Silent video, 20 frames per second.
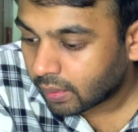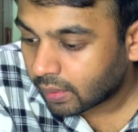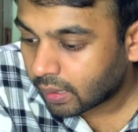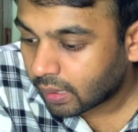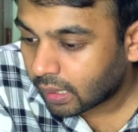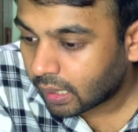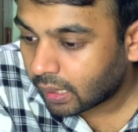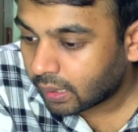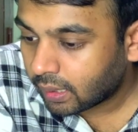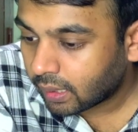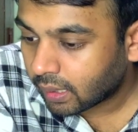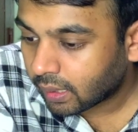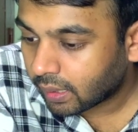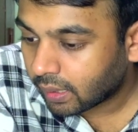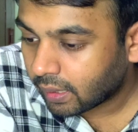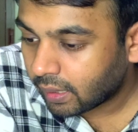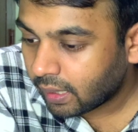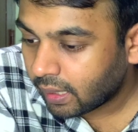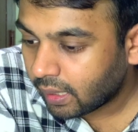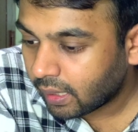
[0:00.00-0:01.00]
the letter
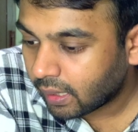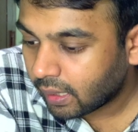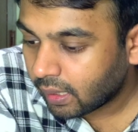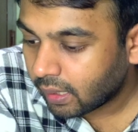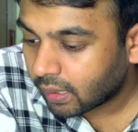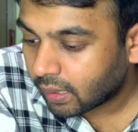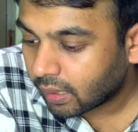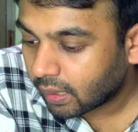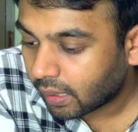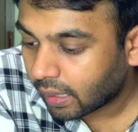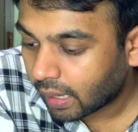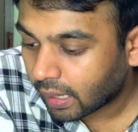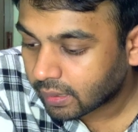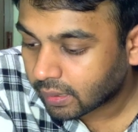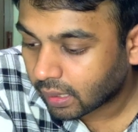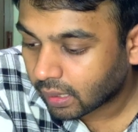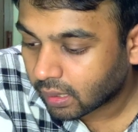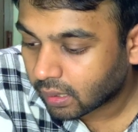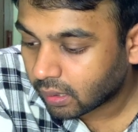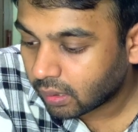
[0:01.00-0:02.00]
e has
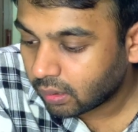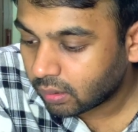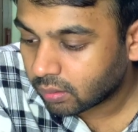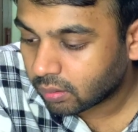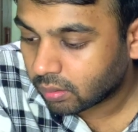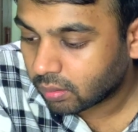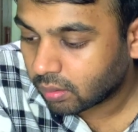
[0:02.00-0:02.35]
occurred